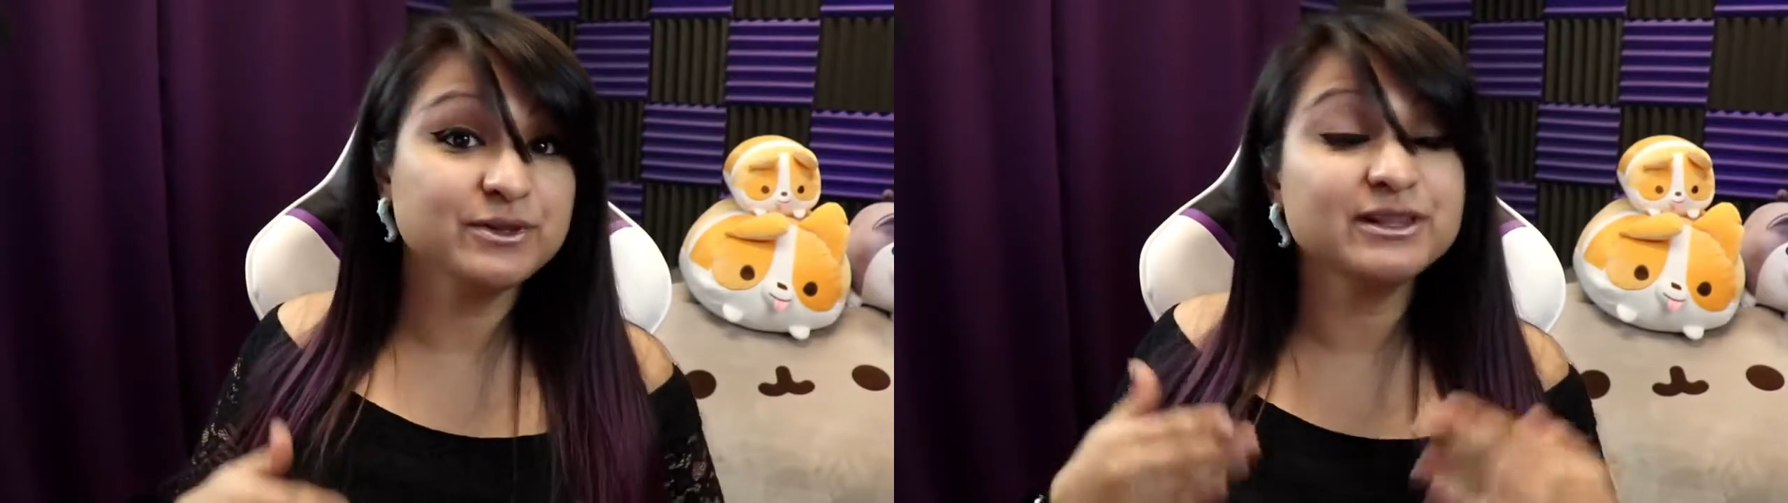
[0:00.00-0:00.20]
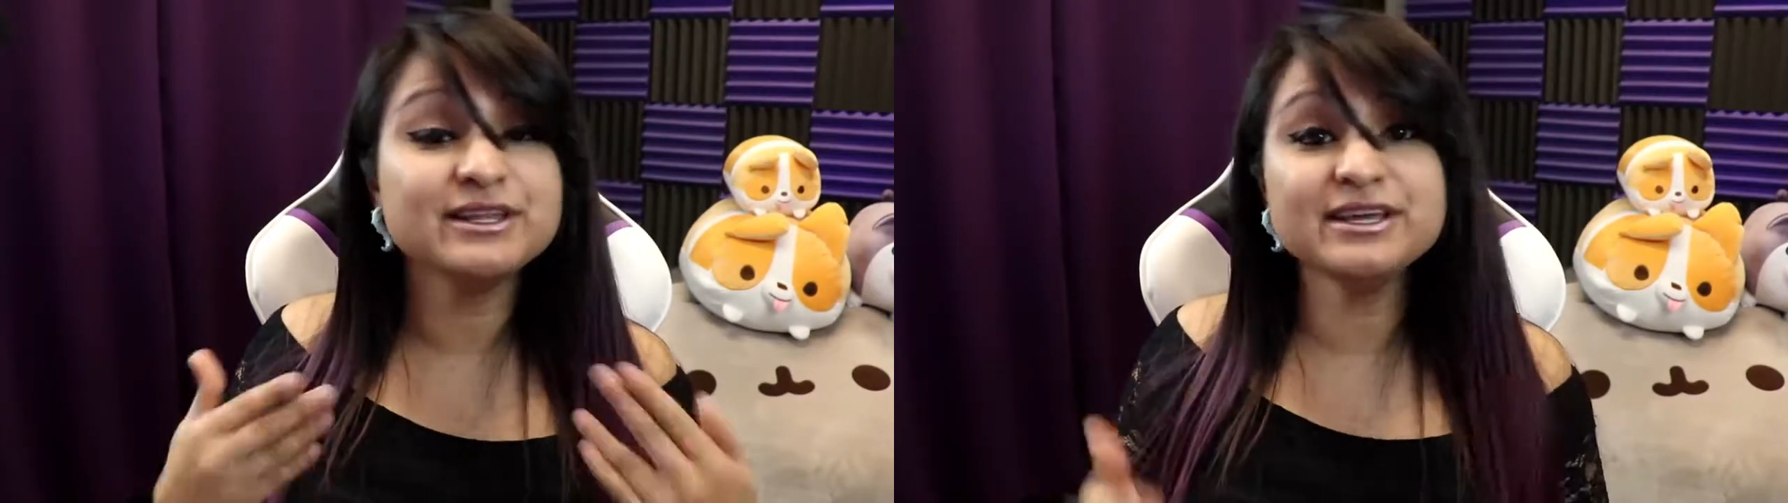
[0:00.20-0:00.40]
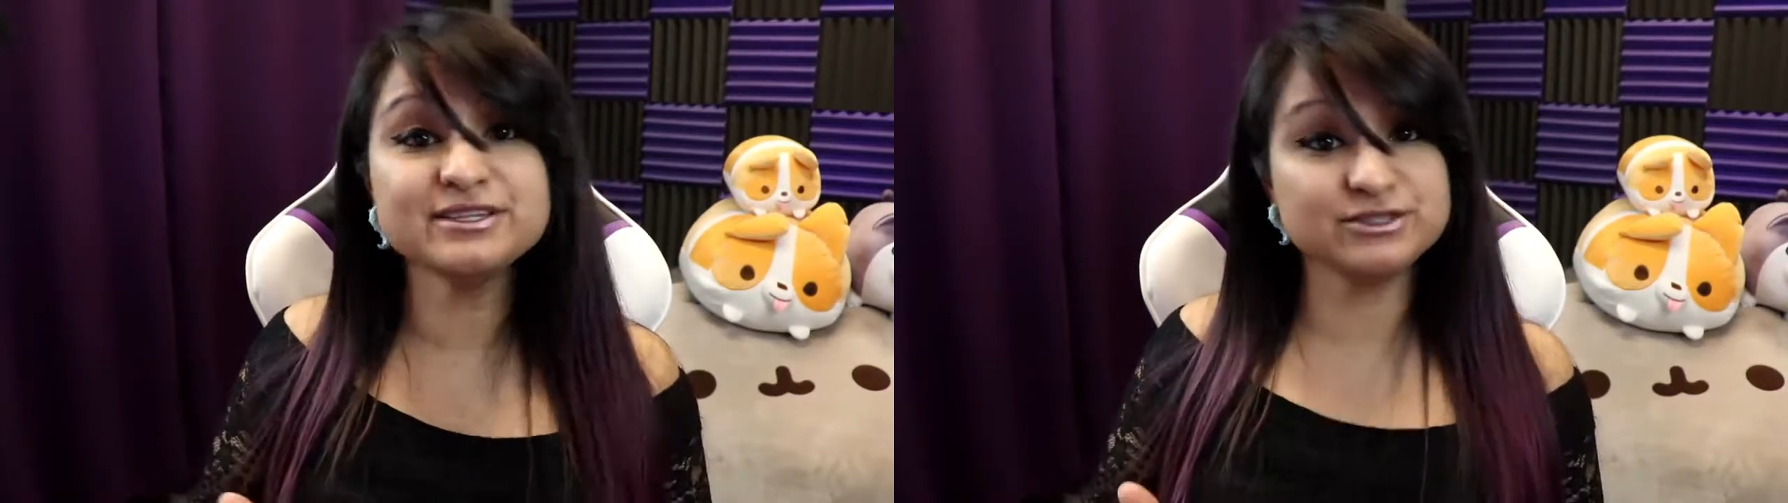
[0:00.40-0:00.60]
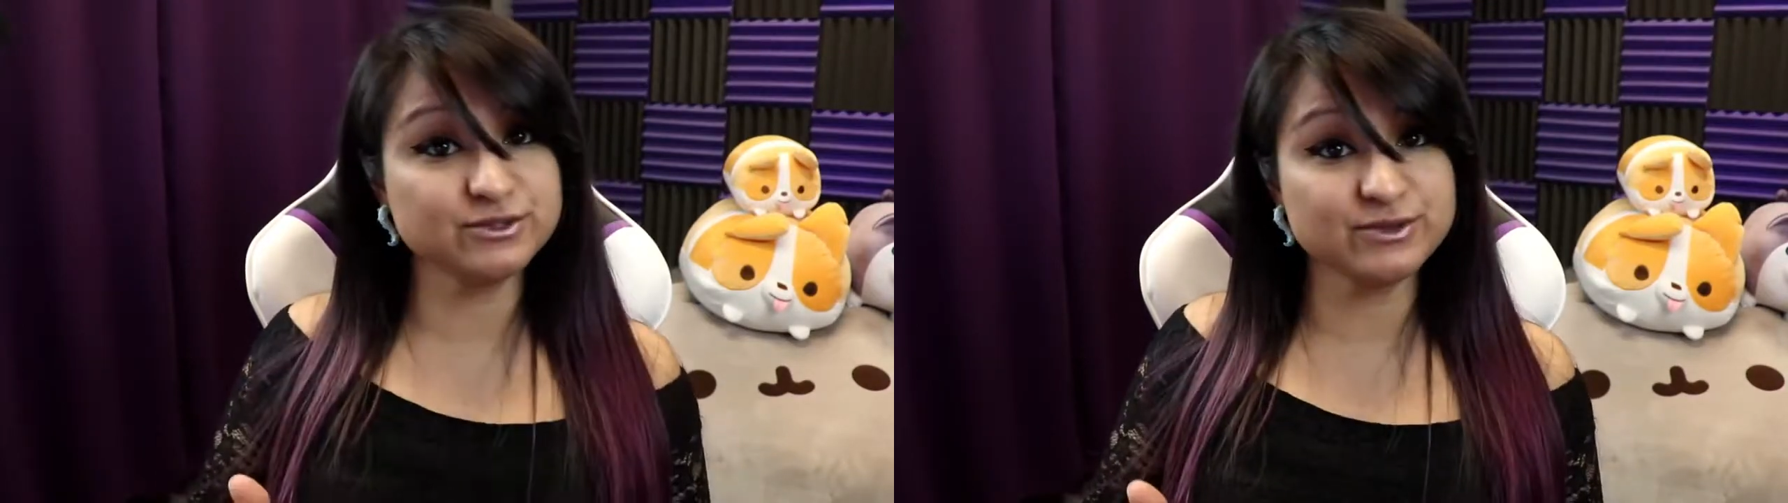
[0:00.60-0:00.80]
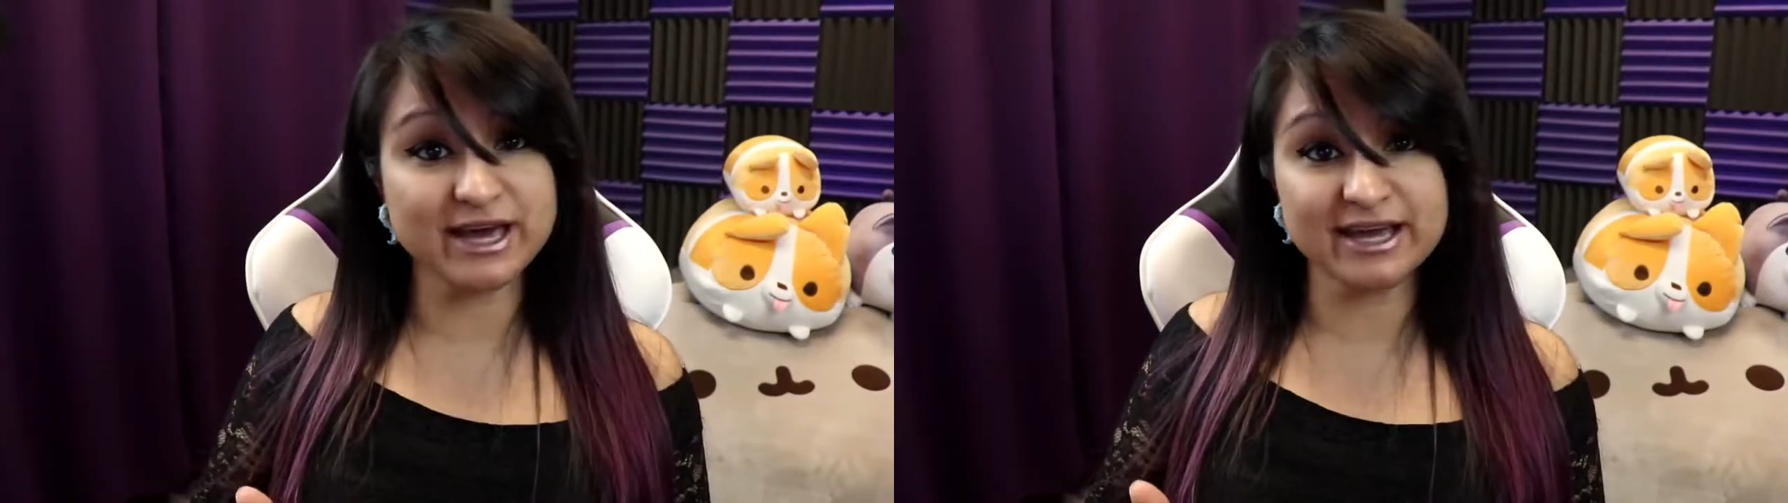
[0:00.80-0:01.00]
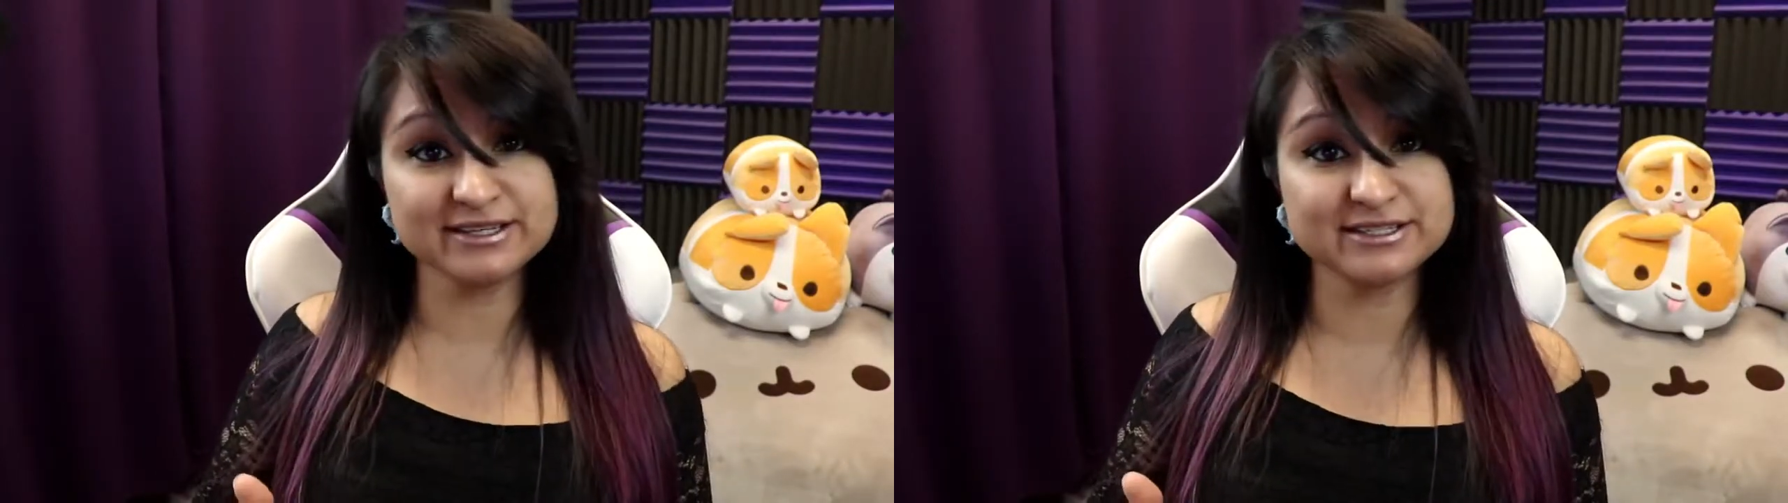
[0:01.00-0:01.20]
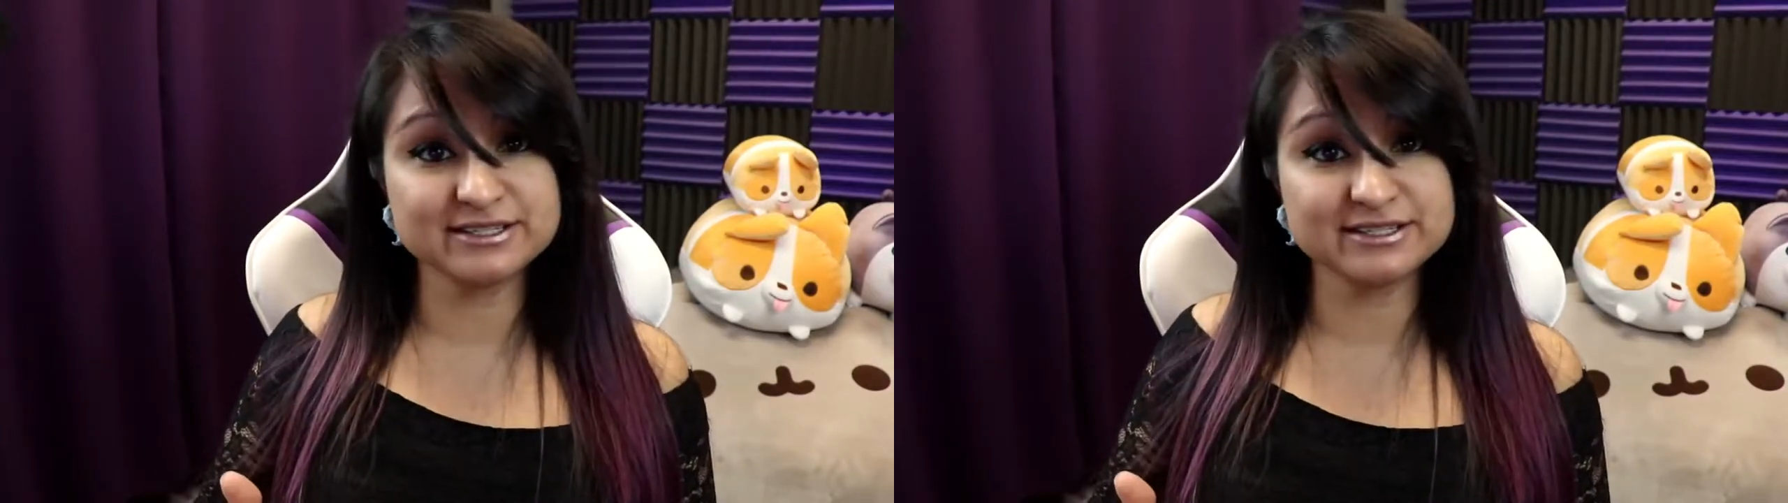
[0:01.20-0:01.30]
please do that.